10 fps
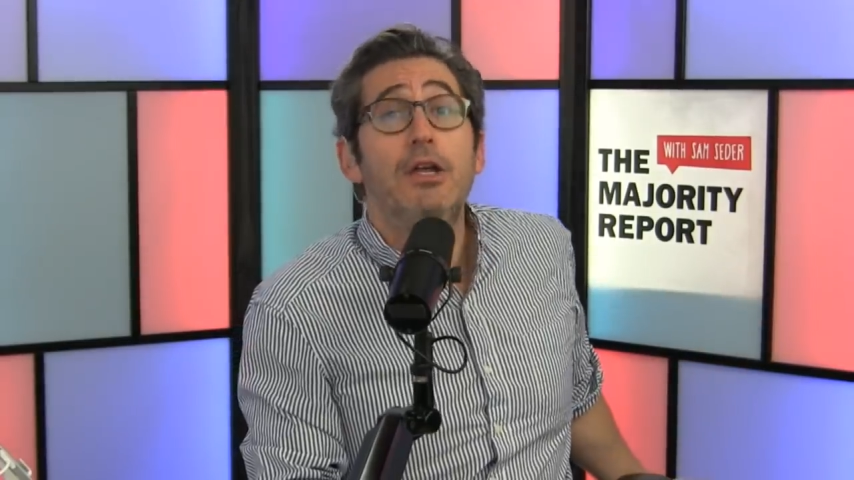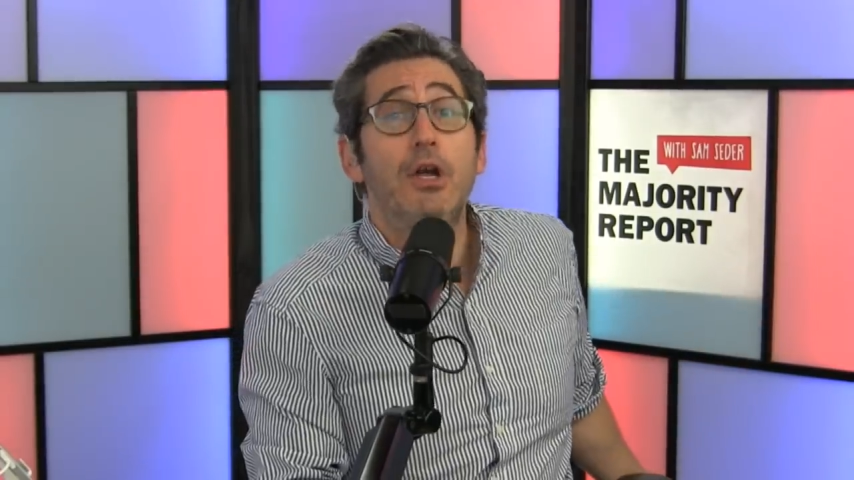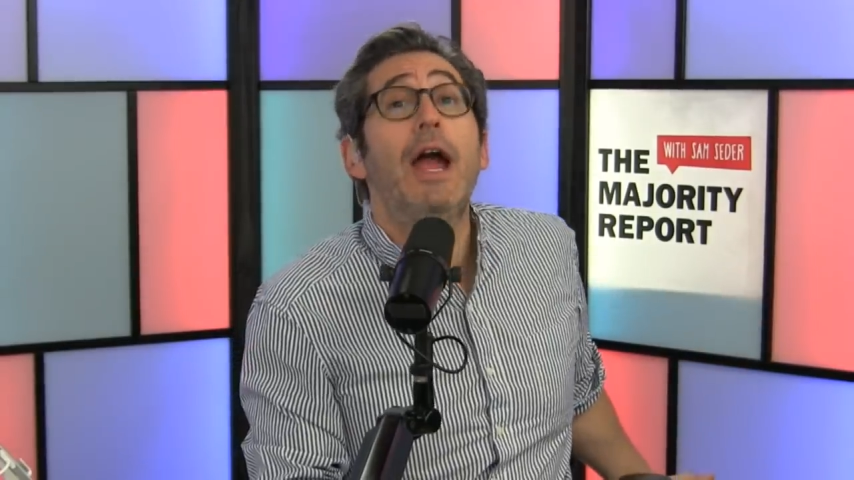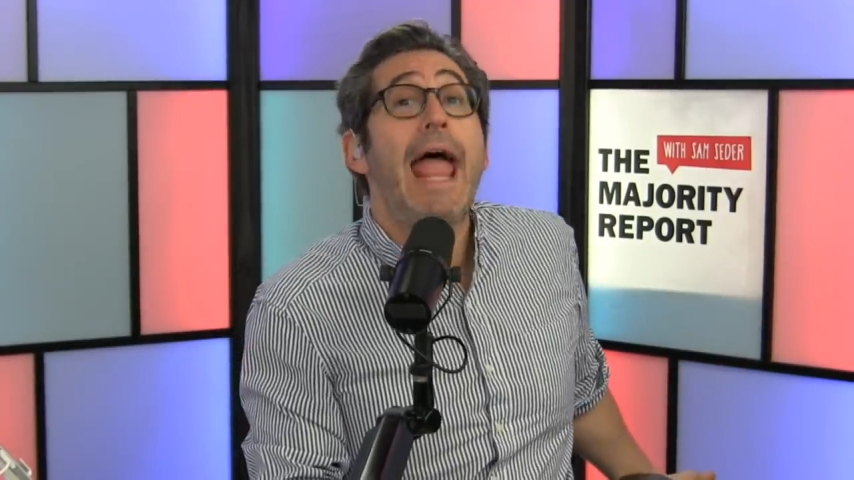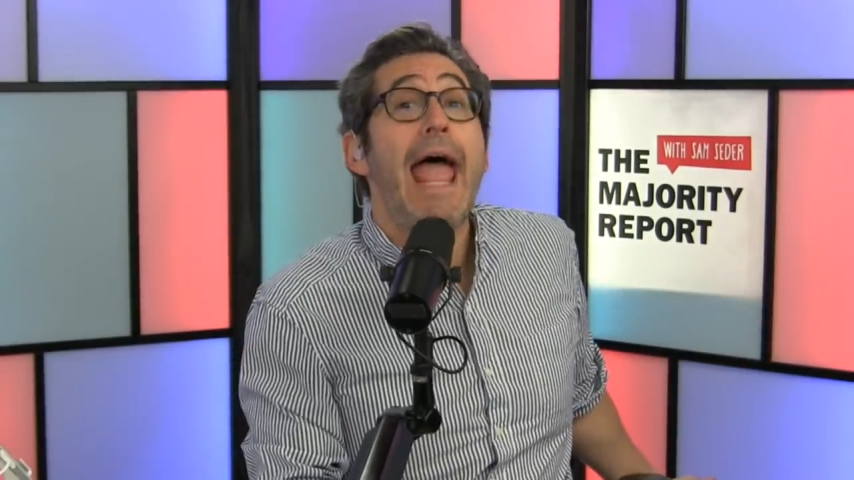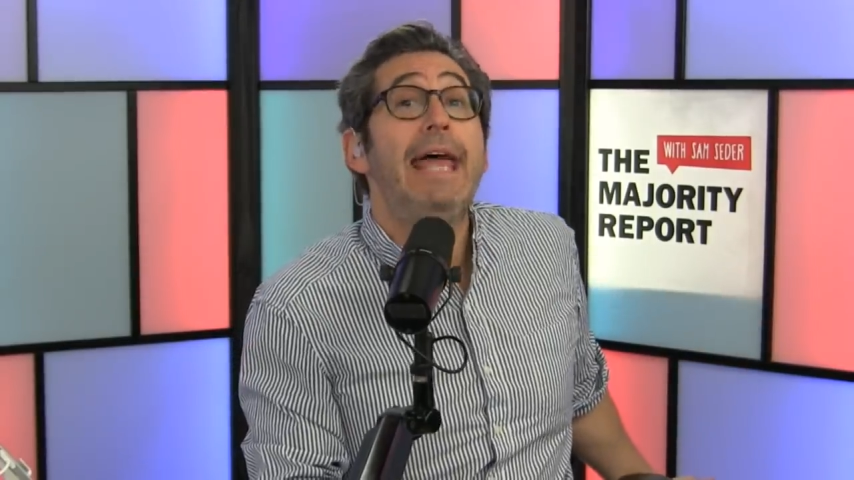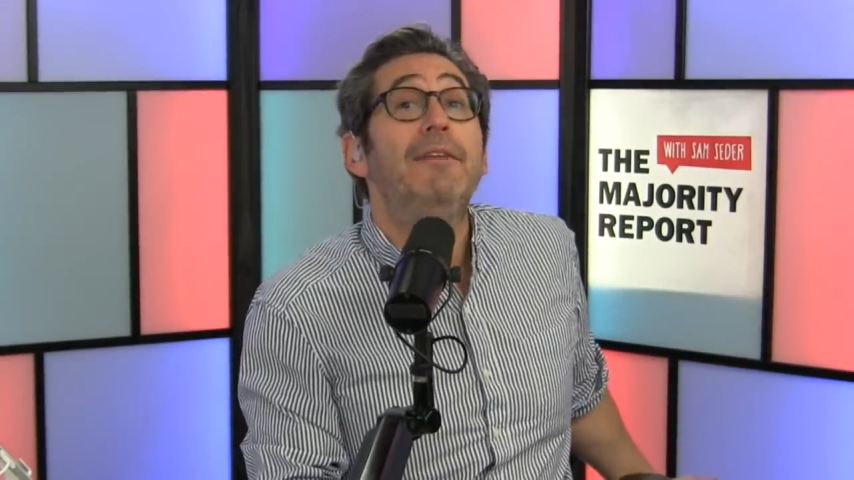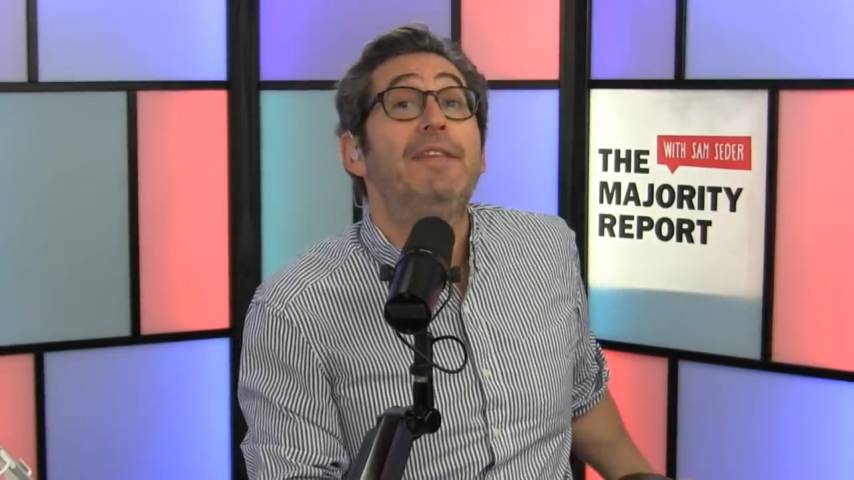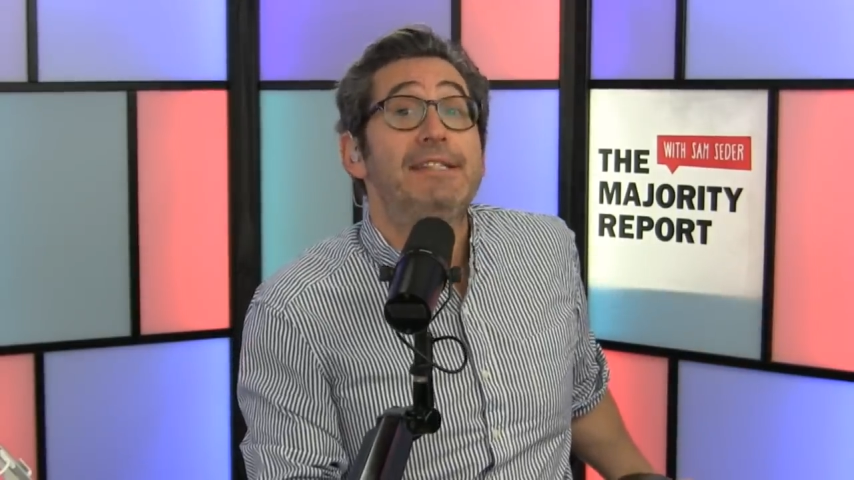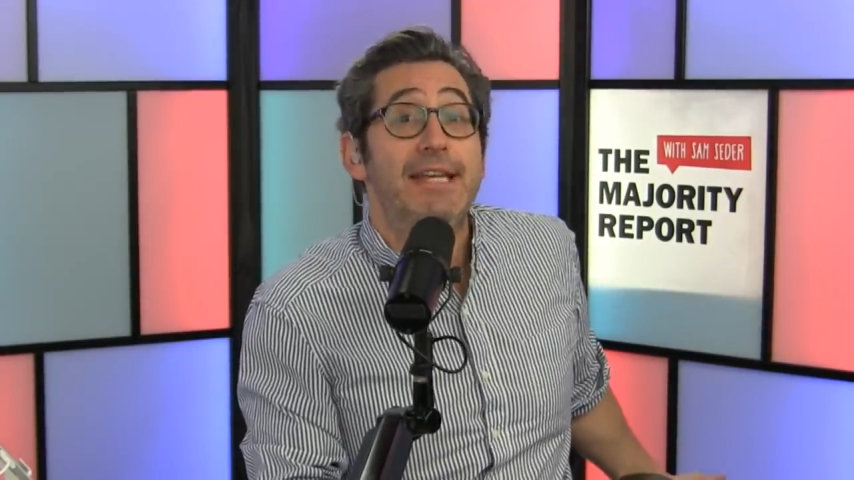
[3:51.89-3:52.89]
You're head
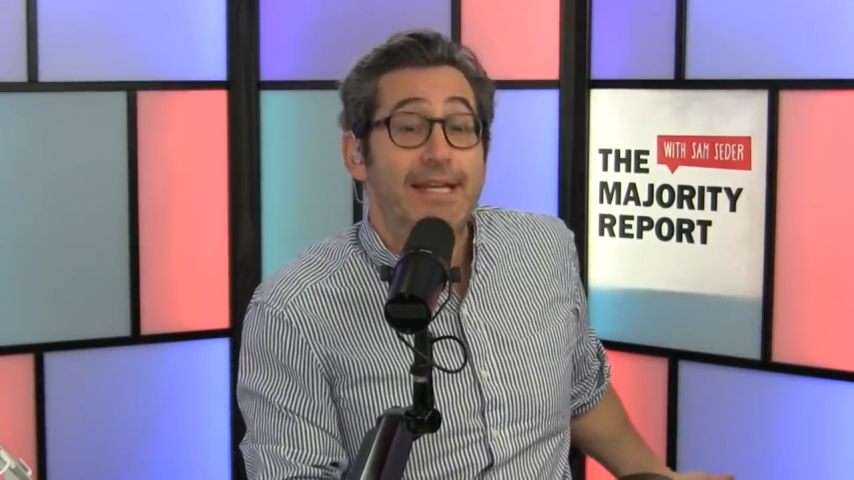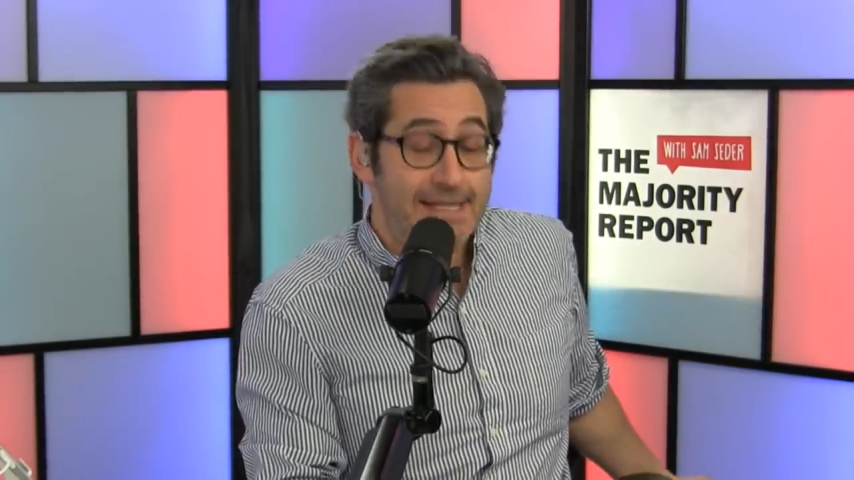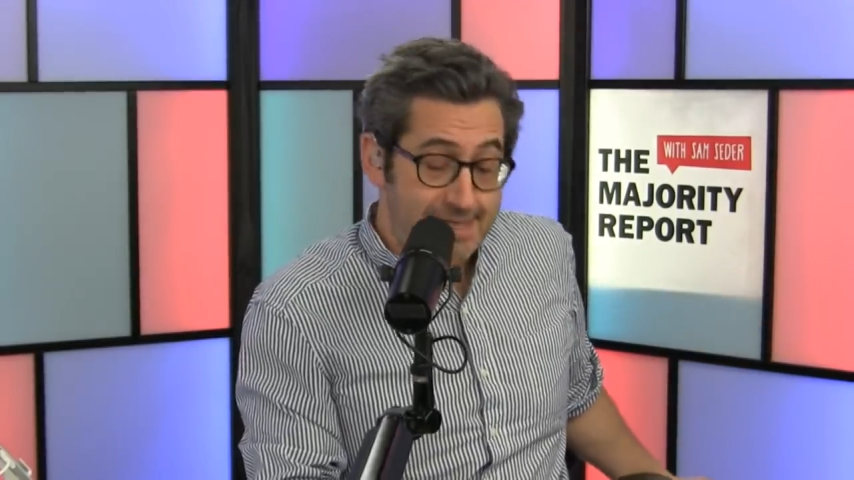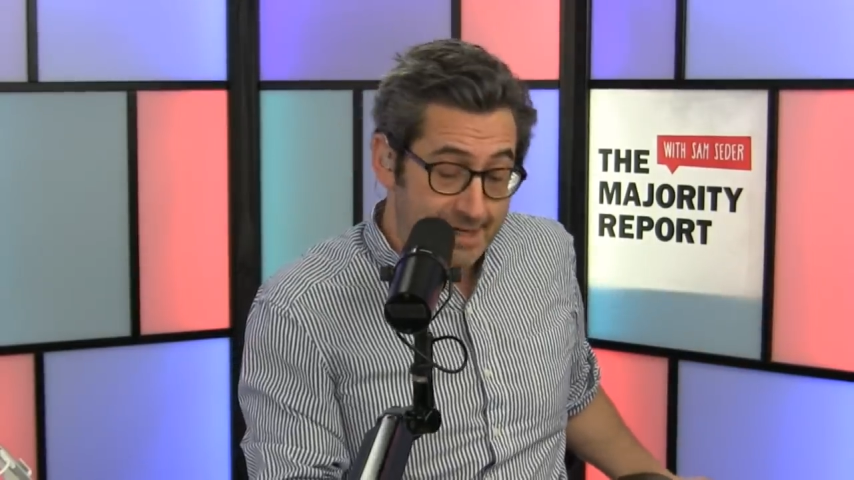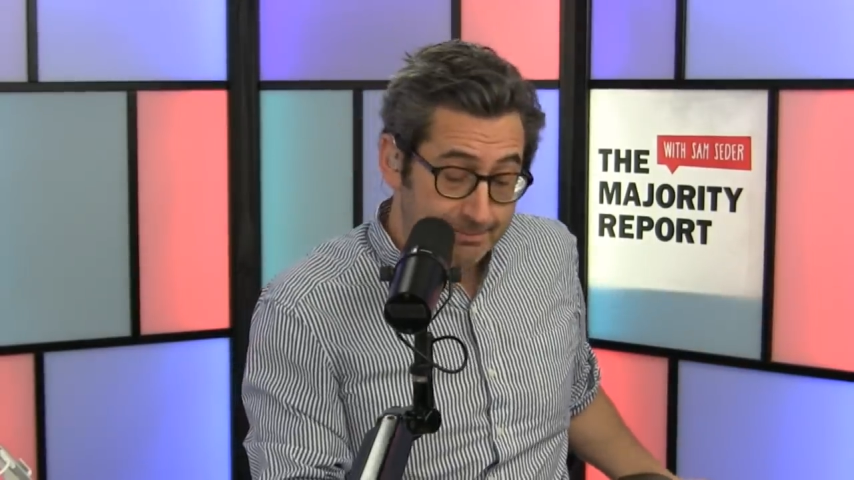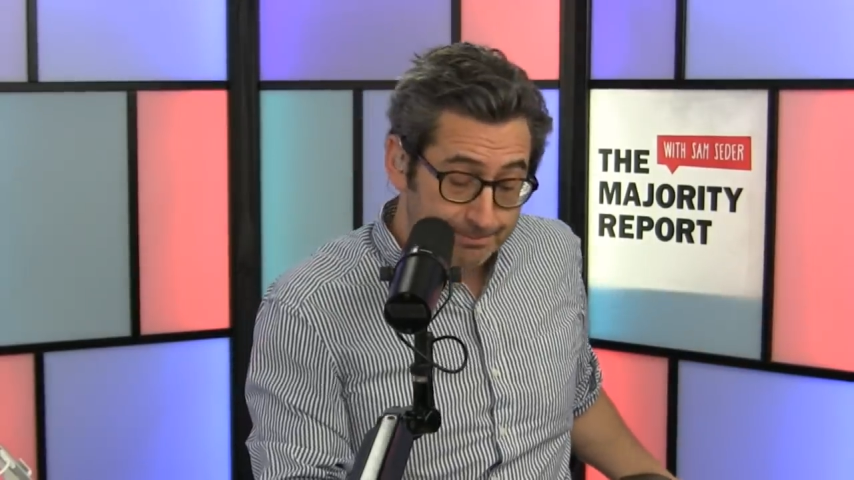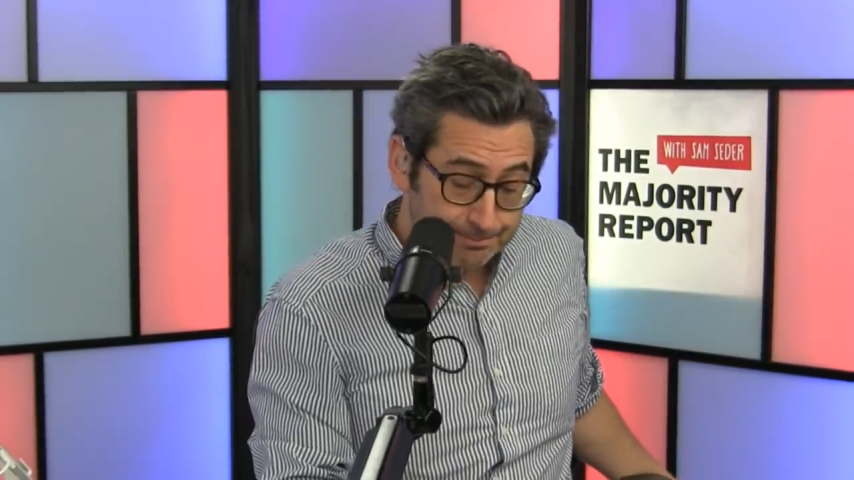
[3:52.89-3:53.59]
of the CDC.